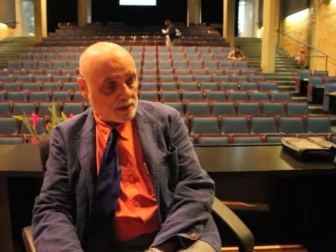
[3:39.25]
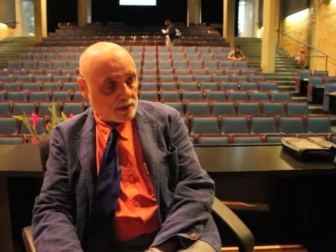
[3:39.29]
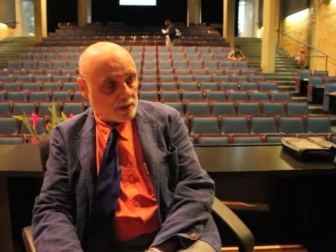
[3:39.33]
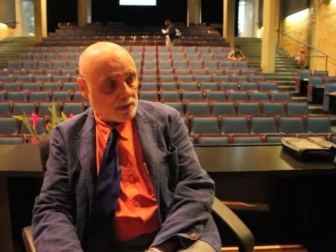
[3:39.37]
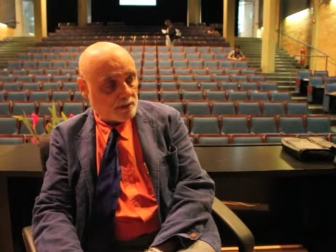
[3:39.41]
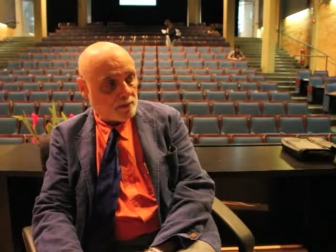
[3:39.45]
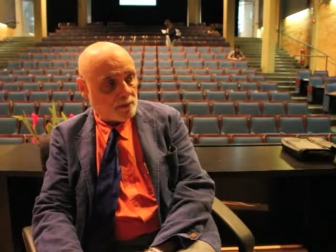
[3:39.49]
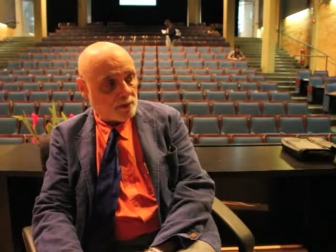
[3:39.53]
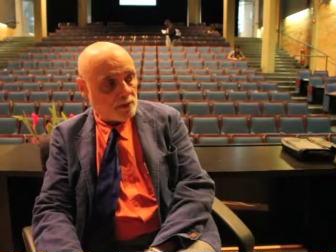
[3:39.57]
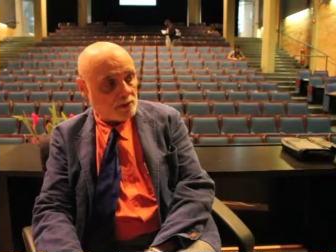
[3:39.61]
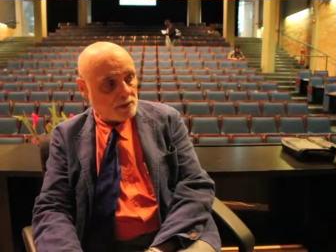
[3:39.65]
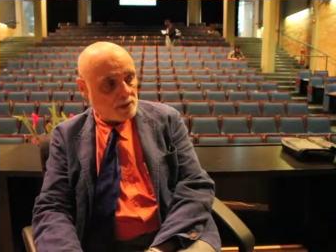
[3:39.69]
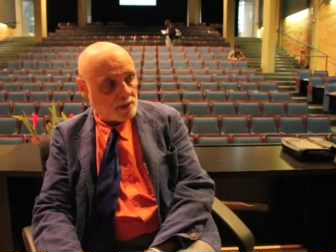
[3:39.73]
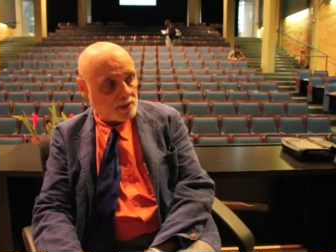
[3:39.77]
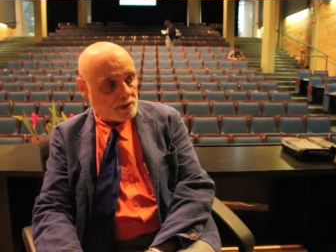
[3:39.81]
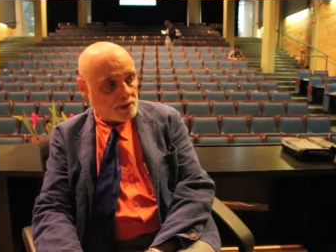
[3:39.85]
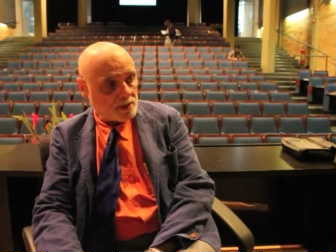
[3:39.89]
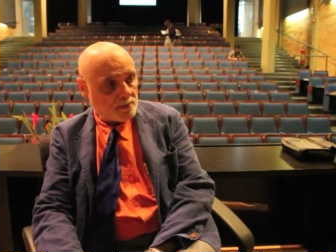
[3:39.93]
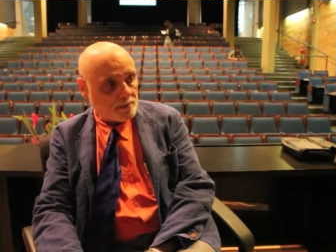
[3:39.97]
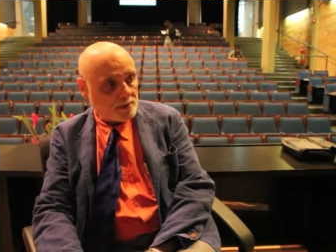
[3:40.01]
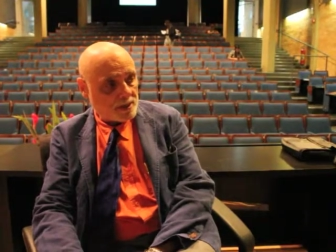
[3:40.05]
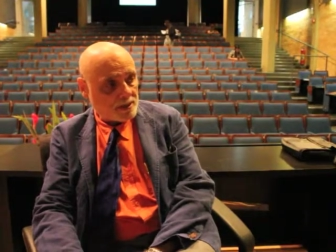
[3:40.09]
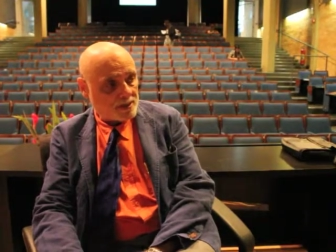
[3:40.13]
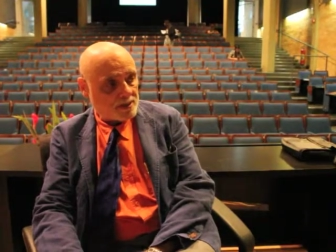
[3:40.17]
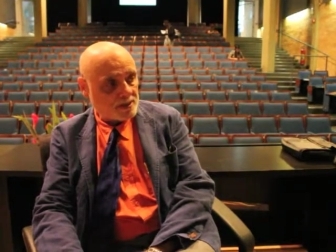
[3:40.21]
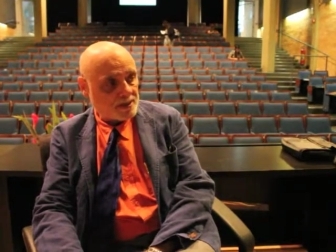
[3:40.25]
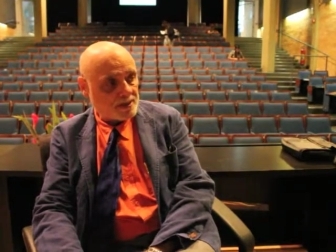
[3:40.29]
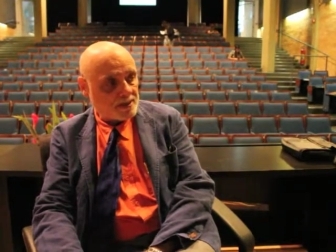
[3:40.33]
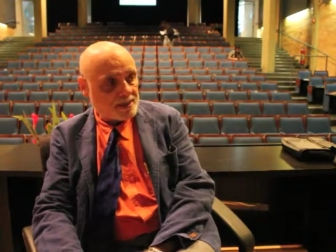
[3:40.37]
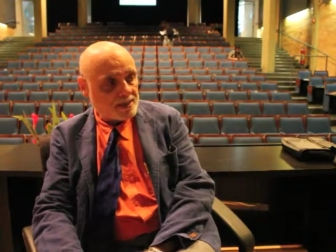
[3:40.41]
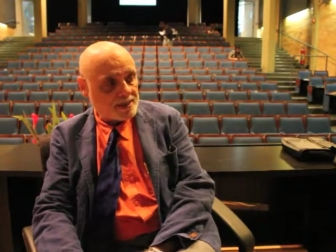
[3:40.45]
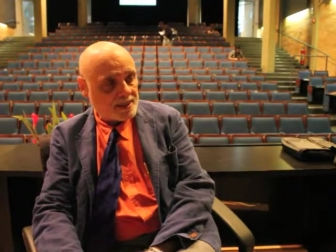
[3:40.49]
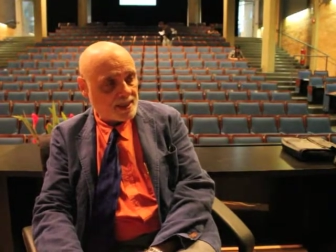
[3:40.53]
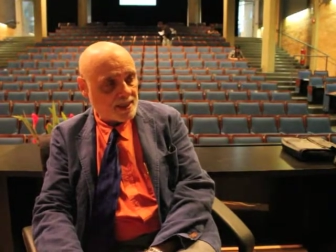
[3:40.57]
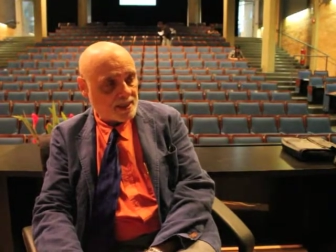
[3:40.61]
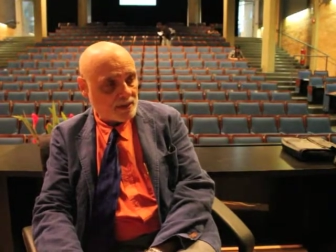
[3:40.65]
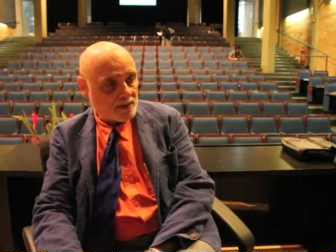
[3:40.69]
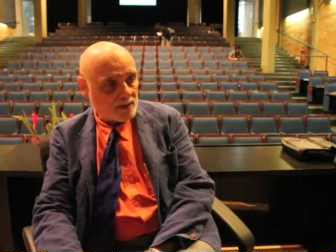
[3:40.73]
The immune system has to
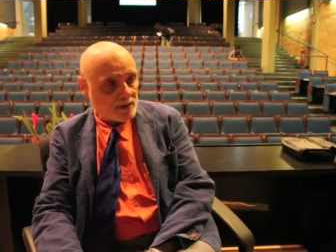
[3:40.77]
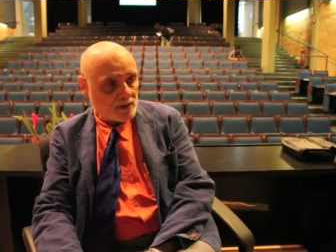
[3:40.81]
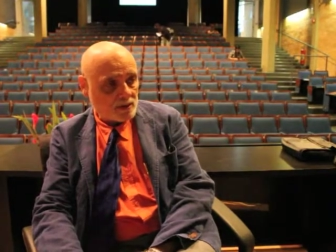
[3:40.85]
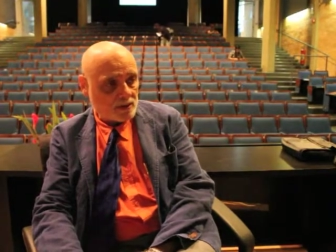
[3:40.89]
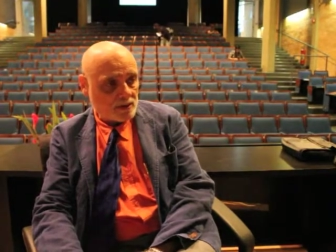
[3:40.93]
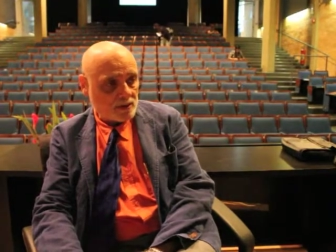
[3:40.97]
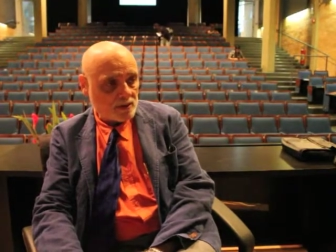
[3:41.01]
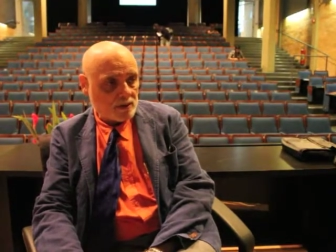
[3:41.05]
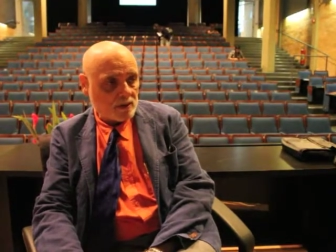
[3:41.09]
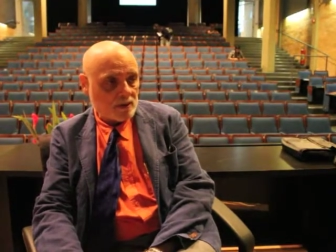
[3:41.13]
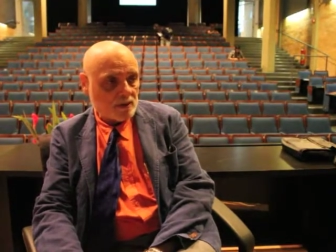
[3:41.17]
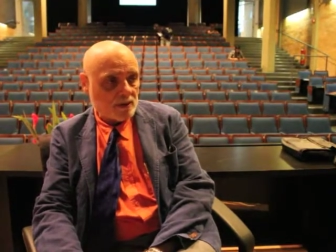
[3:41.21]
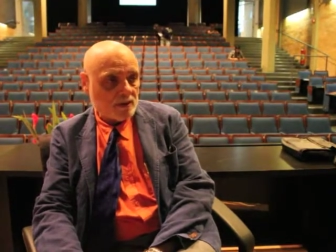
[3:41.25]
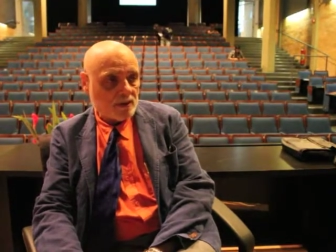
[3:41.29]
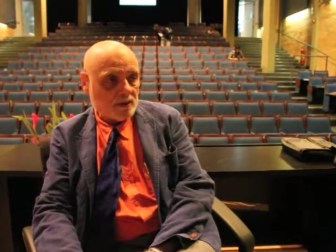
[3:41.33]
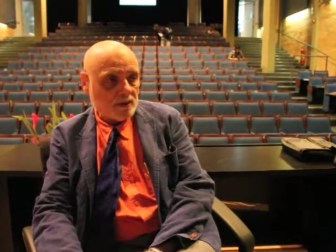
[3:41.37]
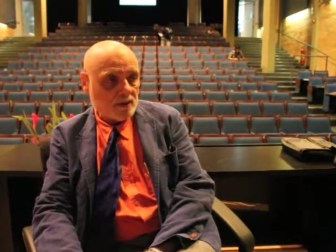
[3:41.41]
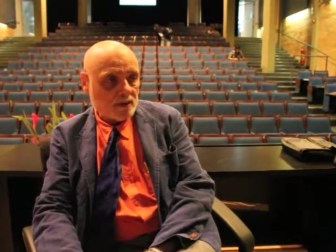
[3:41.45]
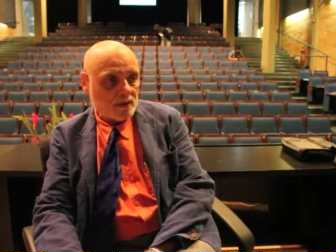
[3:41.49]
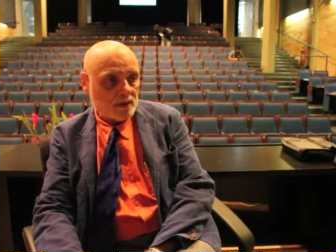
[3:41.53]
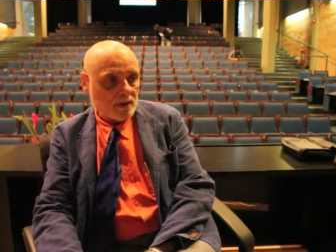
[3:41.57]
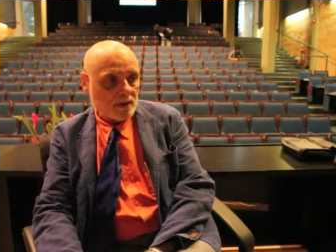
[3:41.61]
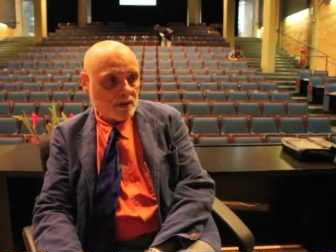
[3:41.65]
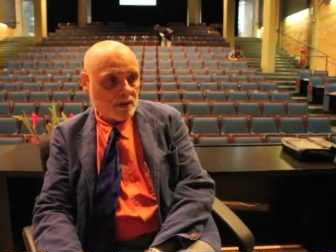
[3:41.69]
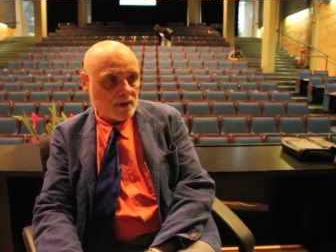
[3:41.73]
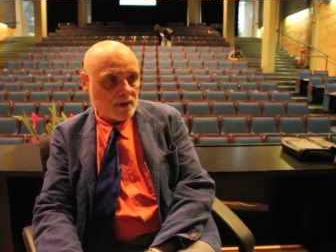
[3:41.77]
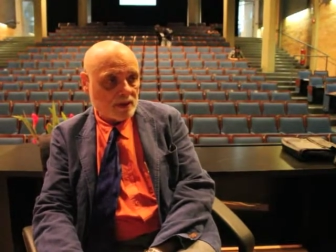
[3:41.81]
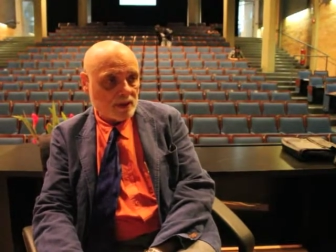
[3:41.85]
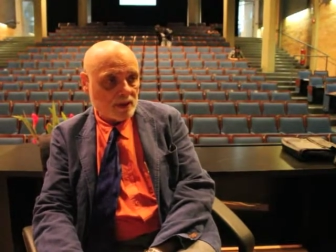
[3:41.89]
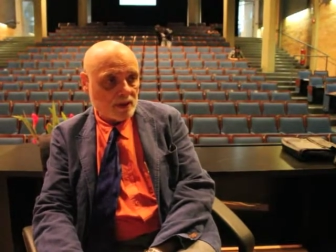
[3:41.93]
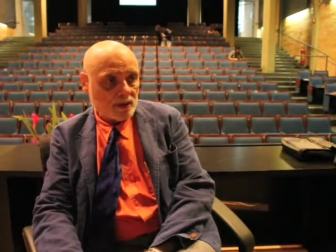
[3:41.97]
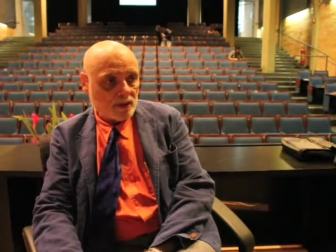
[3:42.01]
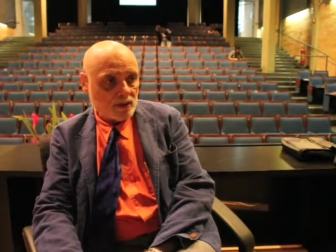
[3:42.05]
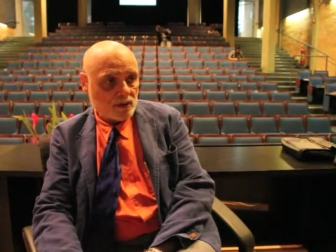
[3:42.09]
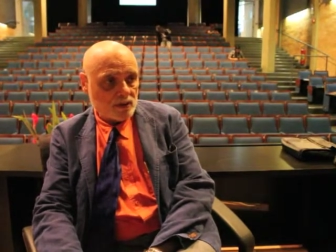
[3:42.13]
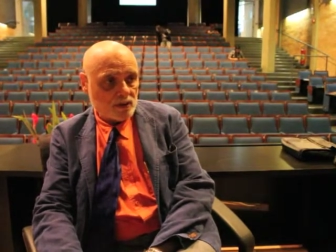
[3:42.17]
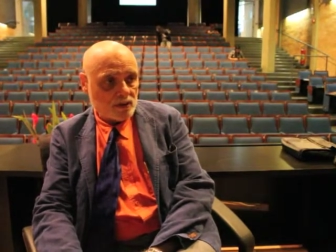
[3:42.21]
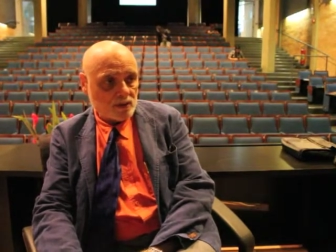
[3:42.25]
sense
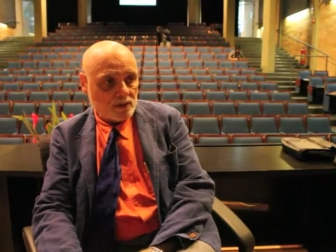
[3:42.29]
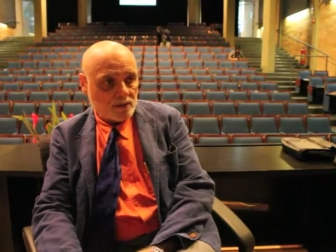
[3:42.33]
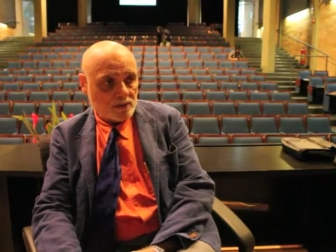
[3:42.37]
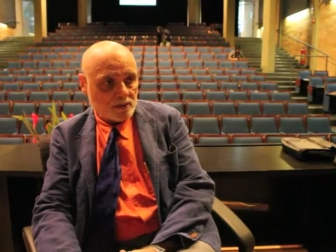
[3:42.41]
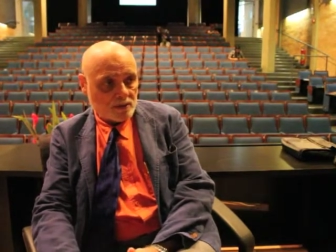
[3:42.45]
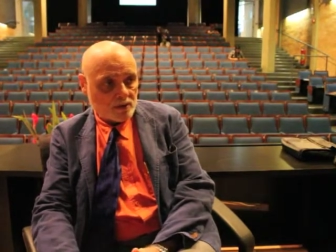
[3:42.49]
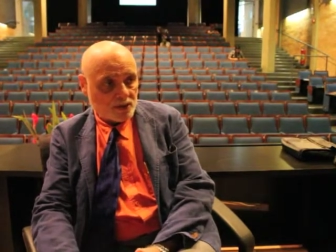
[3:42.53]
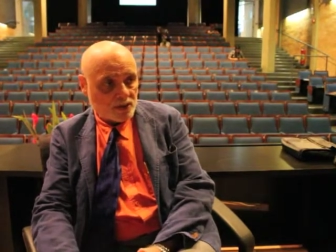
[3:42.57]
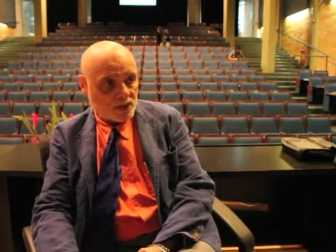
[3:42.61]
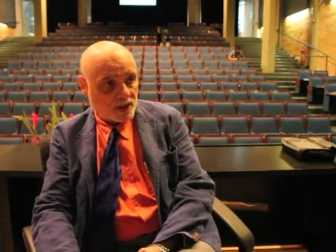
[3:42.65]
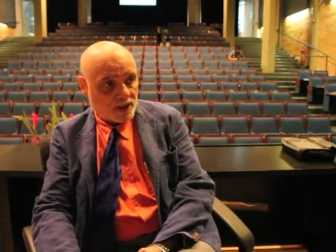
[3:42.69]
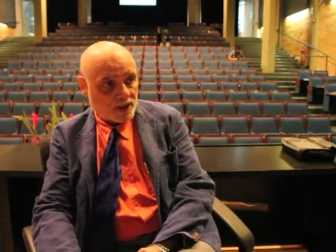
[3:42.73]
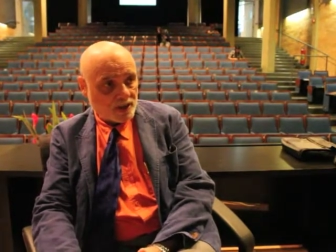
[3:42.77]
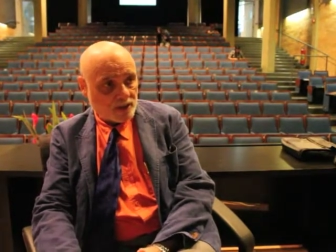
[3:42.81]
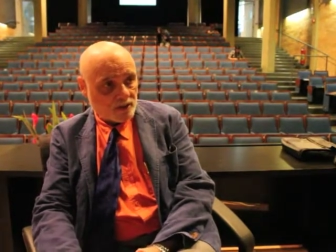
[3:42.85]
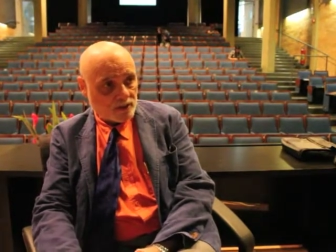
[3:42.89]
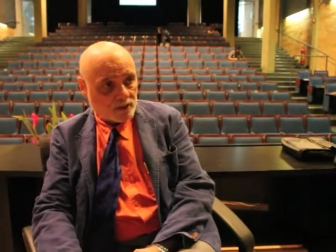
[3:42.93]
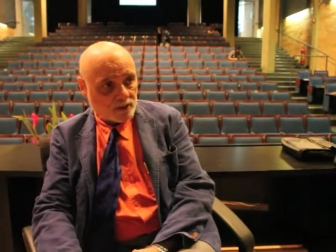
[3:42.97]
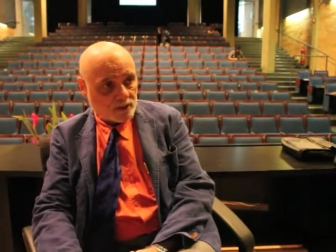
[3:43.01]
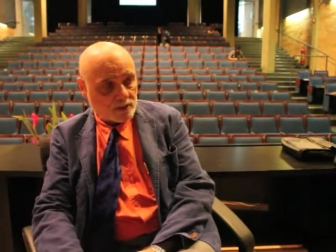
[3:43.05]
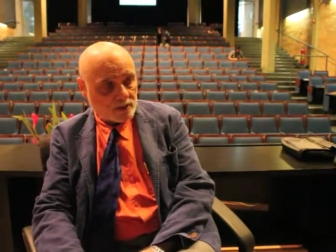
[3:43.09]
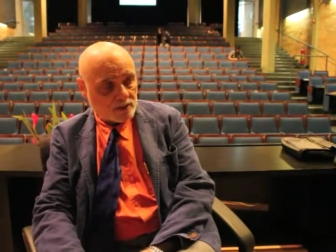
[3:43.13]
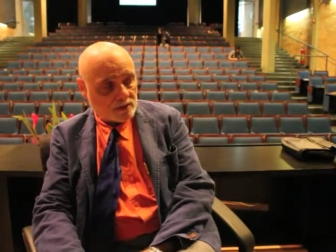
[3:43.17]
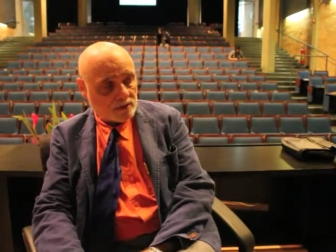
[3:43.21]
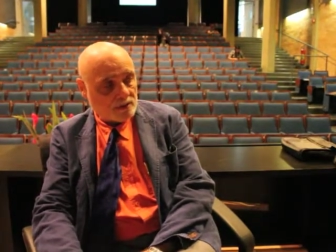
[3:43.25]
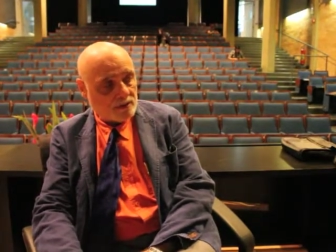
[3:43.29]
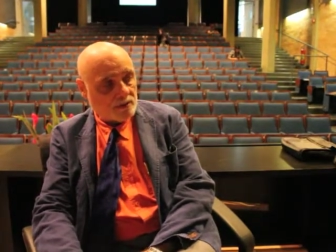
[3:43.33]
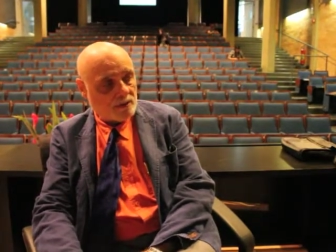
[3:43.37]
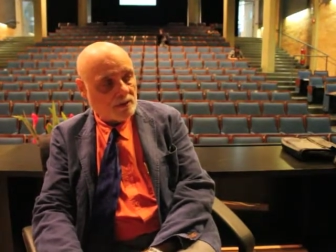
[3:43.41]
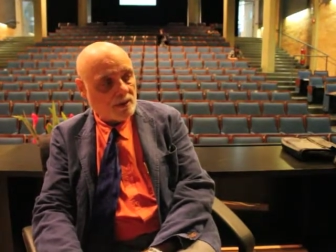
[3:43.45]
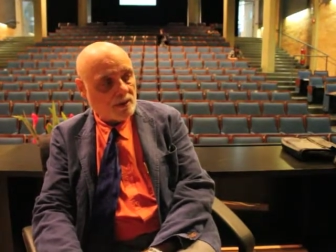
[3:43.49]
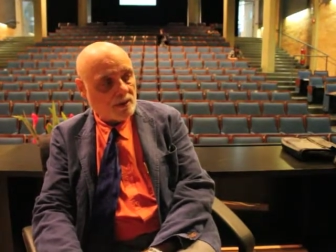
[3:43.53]
these changes